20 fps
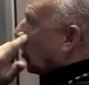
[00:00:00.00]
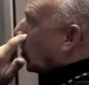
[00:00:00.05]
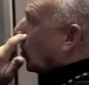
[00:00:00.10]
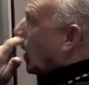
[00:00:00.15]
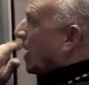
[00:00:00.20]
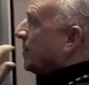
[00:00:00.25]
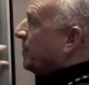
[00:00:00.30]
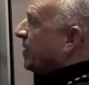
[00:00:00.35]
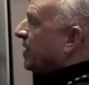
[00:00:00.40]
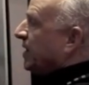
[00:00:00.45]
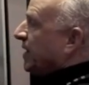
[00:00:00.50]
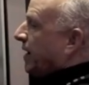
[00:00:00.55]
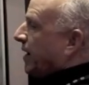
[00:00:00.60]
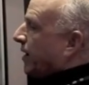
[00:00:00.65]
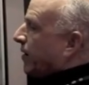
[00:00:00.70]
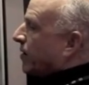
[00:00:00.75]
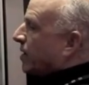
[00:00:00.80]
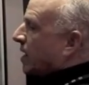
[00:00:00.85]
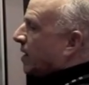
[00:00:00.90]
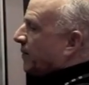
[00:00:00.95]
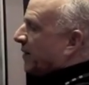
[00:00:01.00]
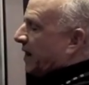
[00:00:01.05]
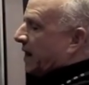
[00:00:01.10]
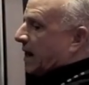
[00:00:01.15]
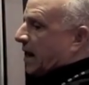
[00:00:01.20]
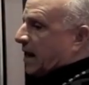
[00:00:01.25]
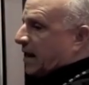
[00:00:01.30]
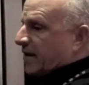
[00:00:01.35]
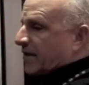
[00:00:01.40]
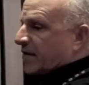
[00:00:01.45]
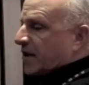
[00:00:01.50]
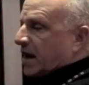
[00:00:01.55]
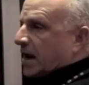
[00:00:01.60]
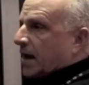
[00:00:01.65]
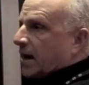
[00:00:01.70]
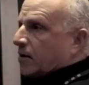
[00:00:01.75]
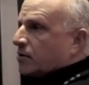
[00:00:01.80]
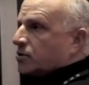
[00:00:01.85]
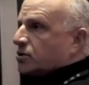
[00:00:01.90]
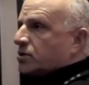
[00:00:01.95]
we're, wiping the air coming out of the
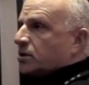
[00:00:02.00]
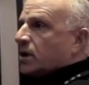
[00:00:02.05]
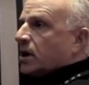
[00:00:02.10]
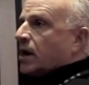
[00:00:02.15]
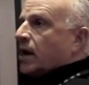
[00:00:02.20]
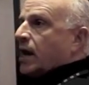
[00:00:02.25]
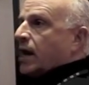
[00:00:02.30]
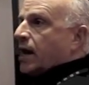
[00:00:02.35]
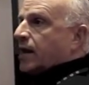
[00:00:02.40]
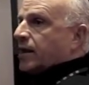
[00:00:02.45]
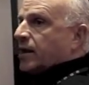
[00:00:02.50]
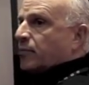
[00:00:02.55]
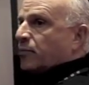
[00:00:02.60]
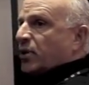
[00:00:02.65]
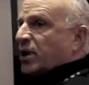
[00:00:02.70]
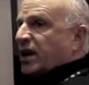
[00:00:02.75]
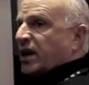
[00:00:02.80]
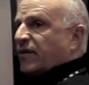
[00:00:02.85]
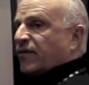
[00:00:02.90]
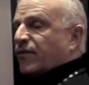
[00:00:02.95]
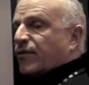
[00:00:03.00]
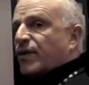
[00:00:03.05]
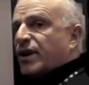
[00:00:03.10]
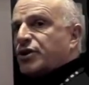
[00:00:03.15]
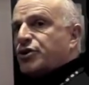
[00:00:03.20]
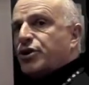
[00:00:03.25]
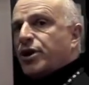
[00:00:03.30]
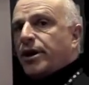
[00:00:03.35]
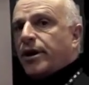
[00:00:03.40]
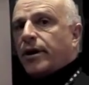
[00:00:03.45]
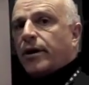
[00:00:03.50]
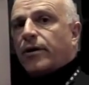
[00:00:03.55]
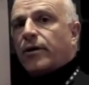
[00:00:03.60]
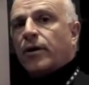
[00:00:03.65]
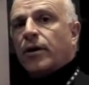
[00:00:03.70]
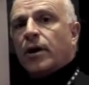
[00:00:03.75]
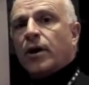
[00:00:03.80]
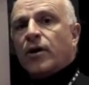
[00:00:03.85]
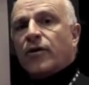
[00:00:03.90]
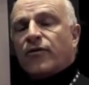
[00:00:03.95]
house and then bringing fresh air
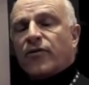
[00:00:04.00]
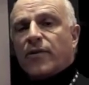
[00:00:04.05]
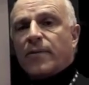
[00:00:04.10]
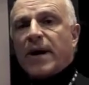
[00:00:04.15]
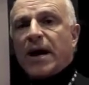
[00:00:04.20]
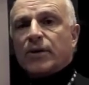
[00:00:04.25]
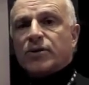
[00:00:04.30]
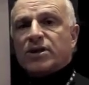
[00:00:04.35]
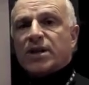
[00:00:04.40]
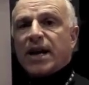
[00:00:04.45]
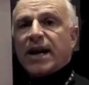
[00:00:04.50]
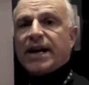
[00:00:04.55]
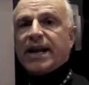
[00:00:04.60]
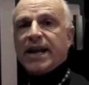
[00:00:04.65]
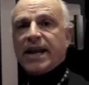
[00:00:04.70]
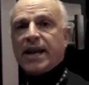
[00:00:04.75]
from outside